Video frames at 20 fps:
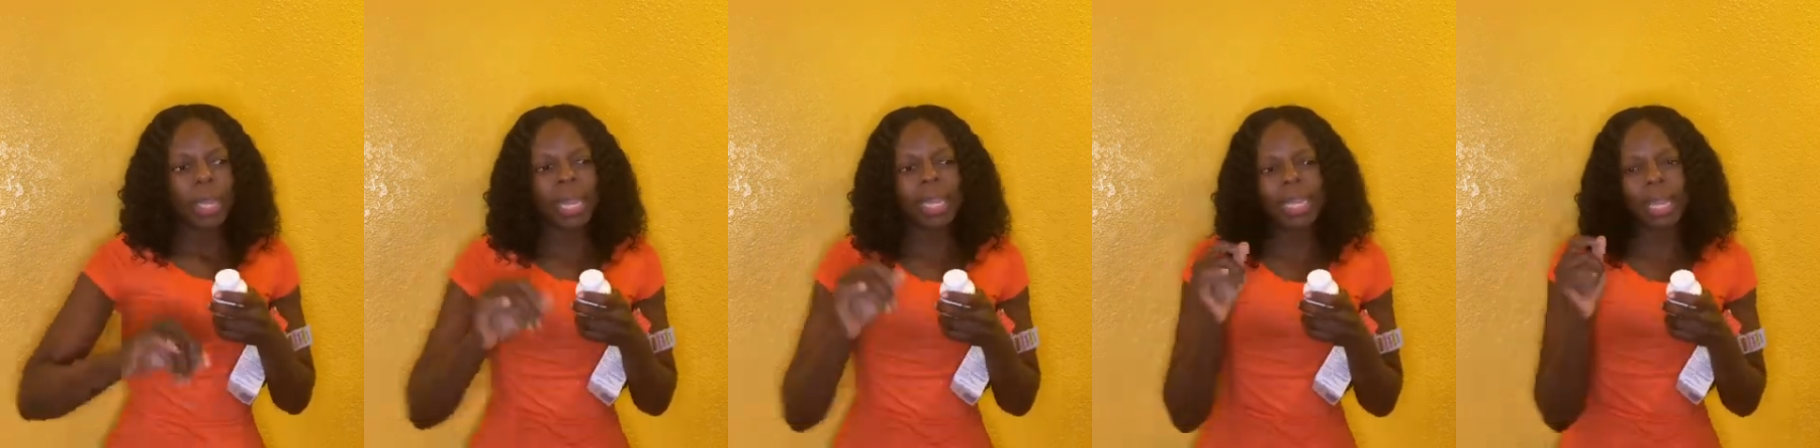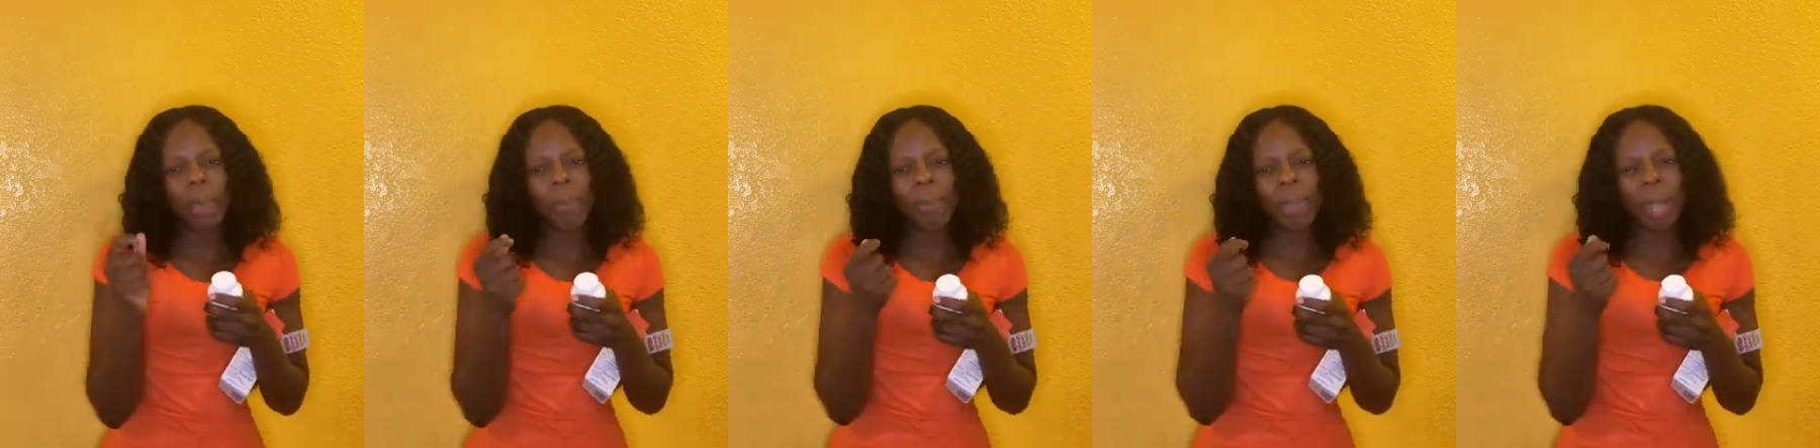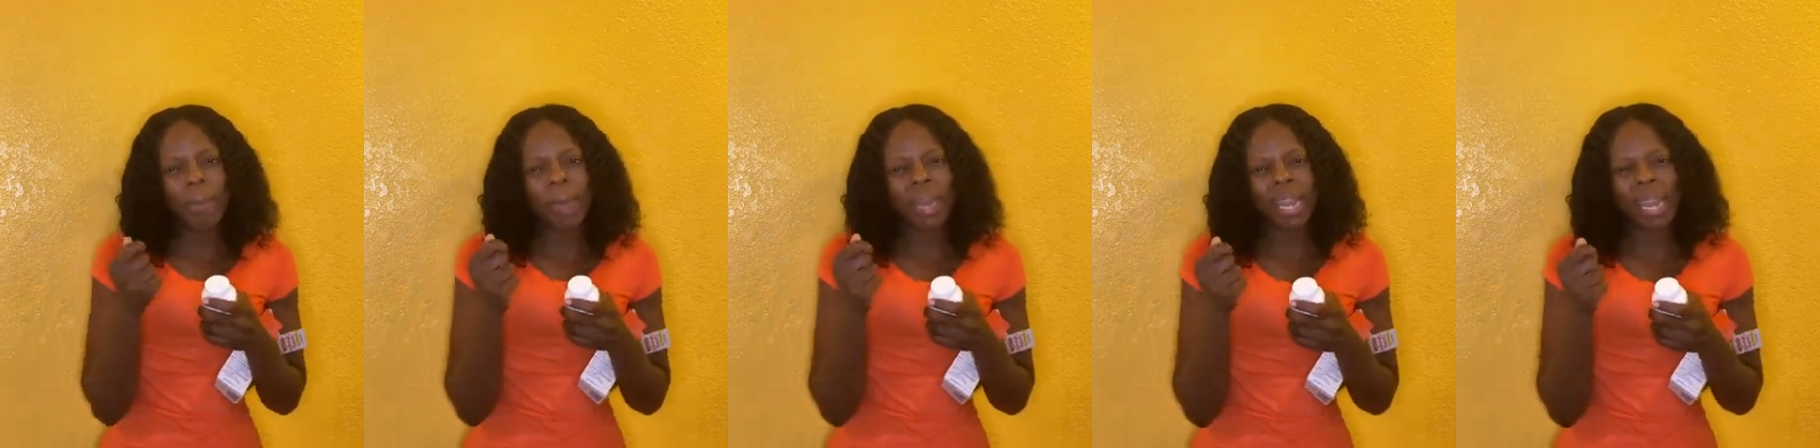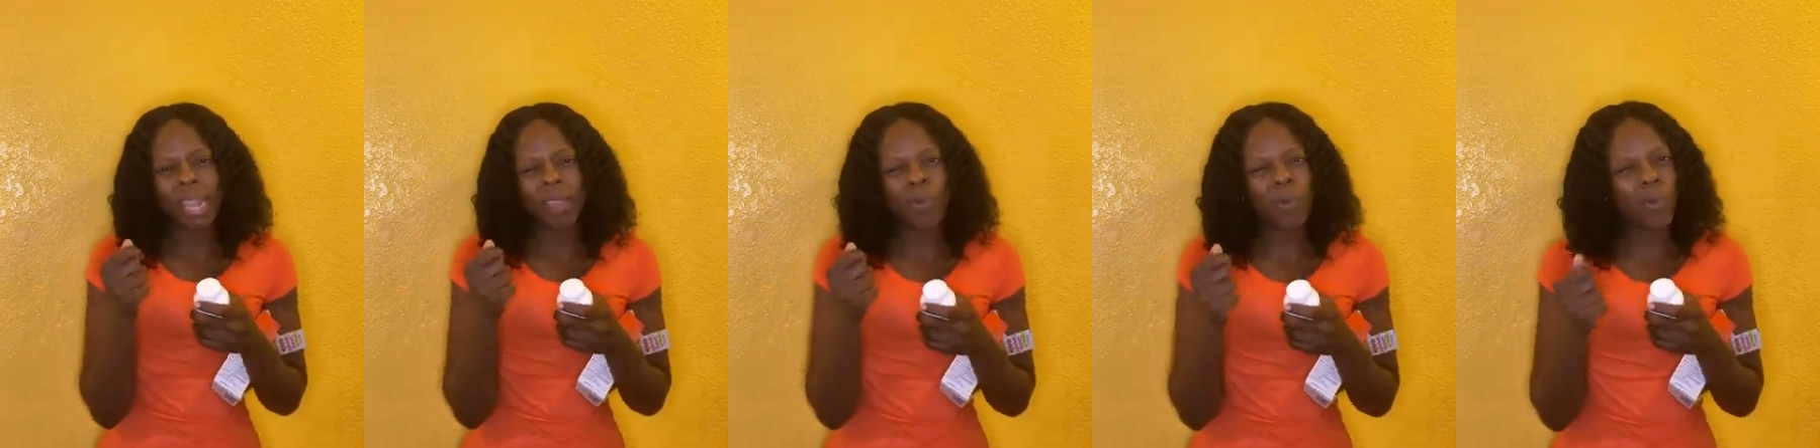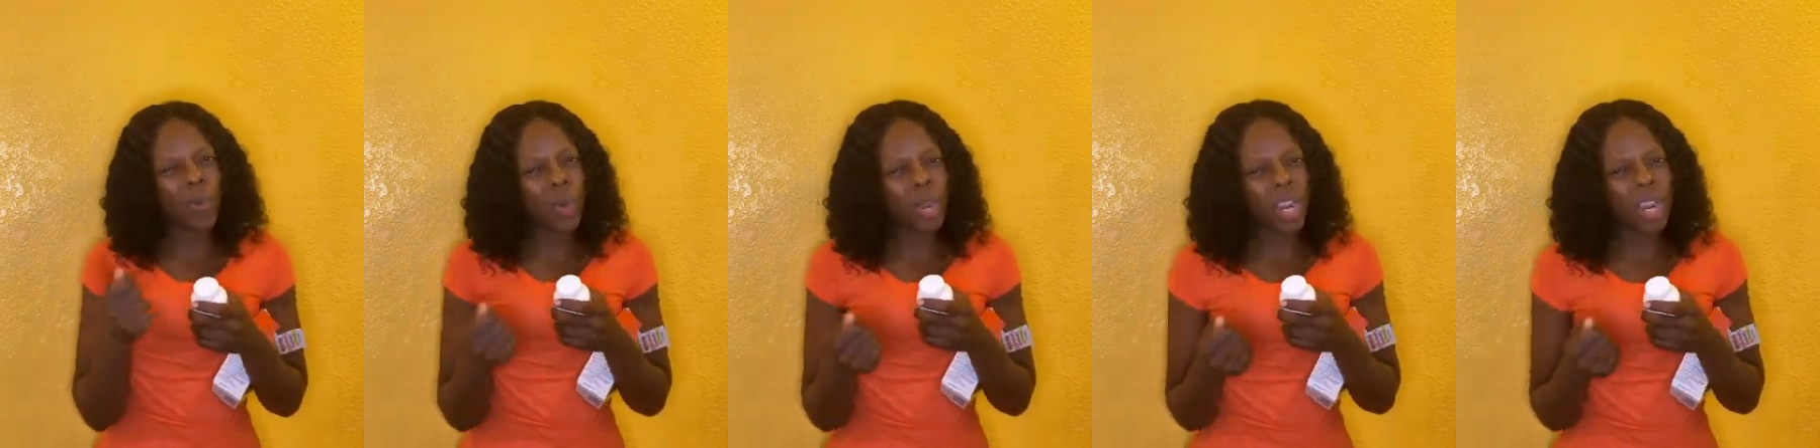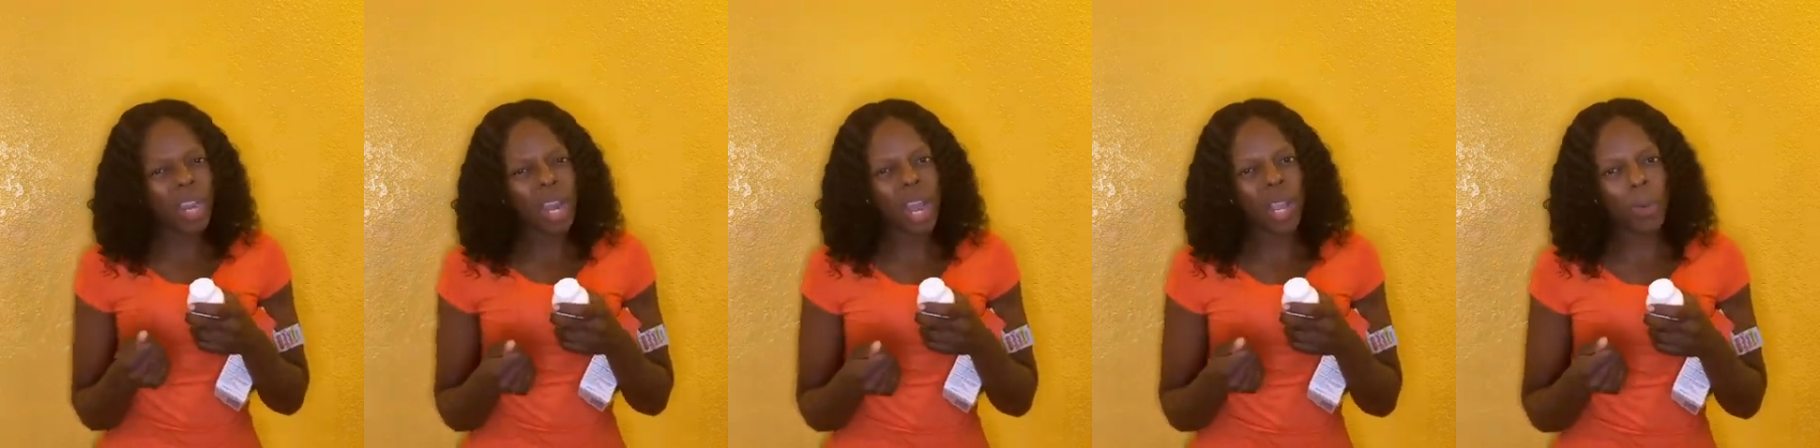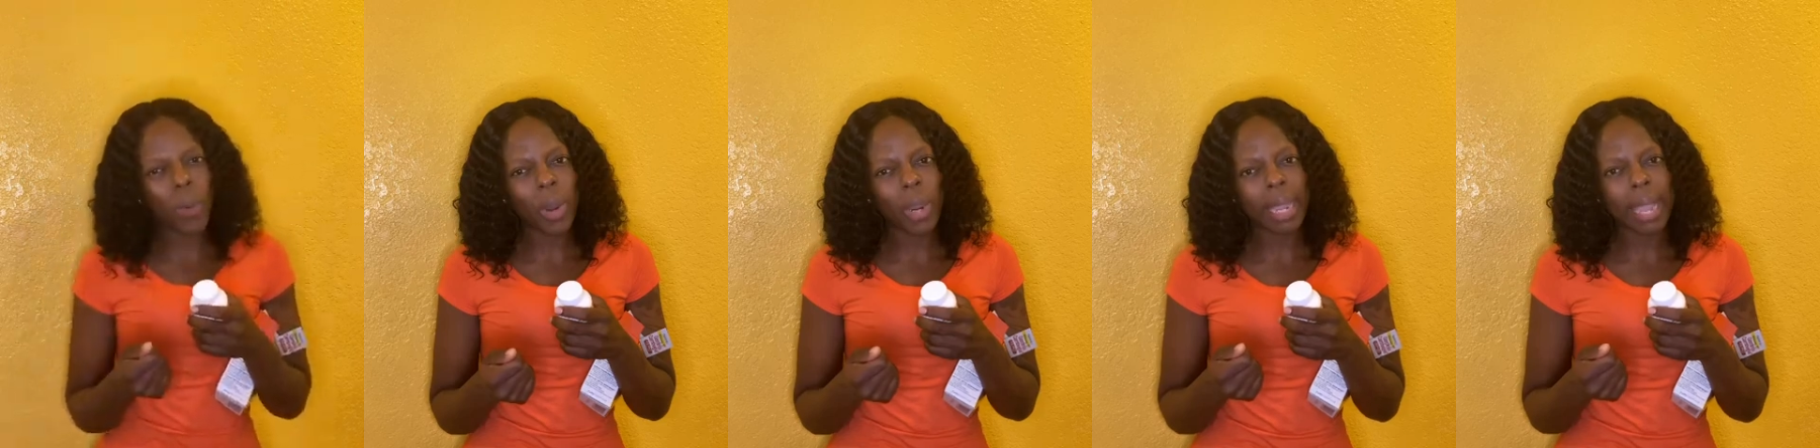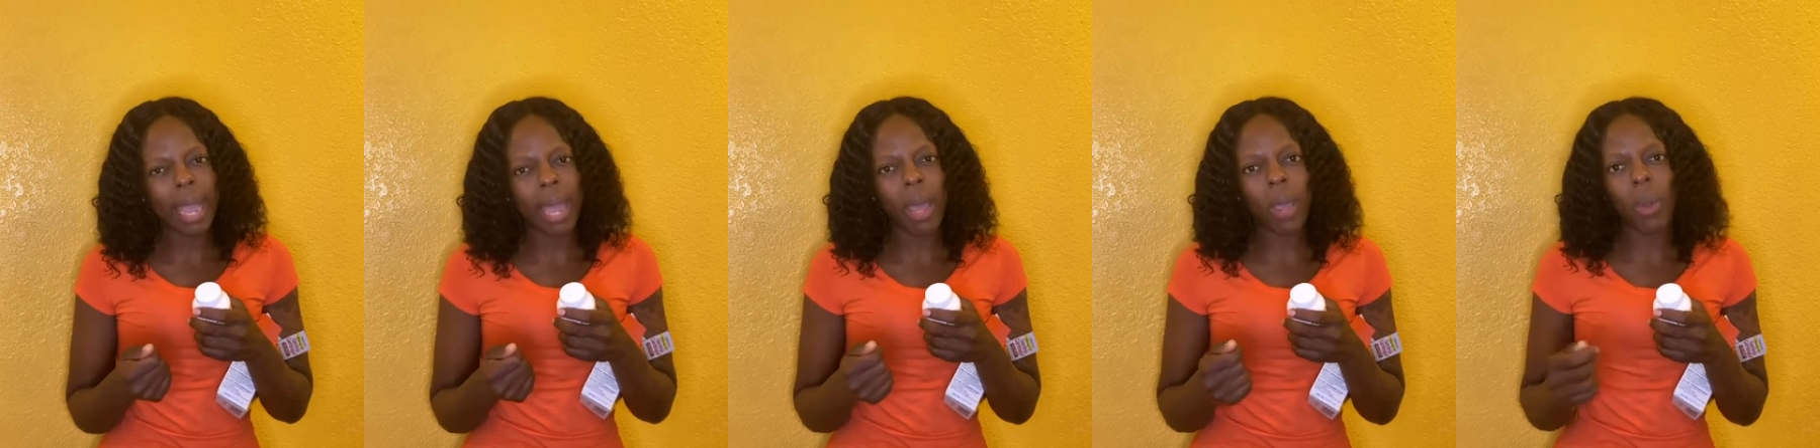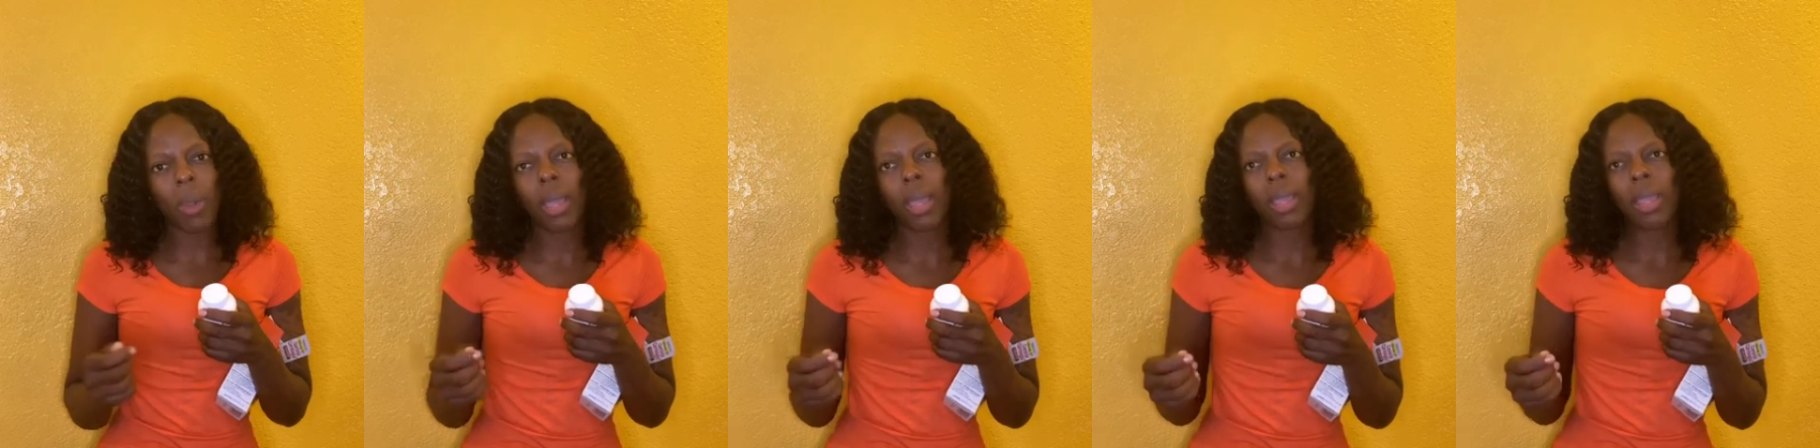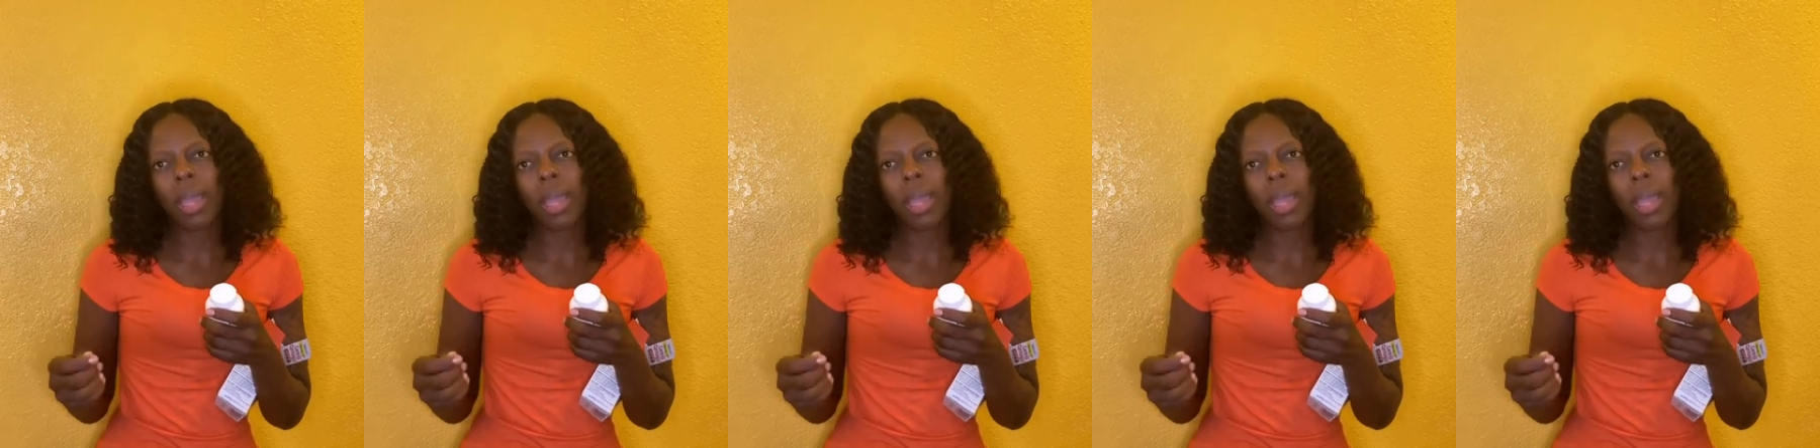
and then by my like four o'clock workout,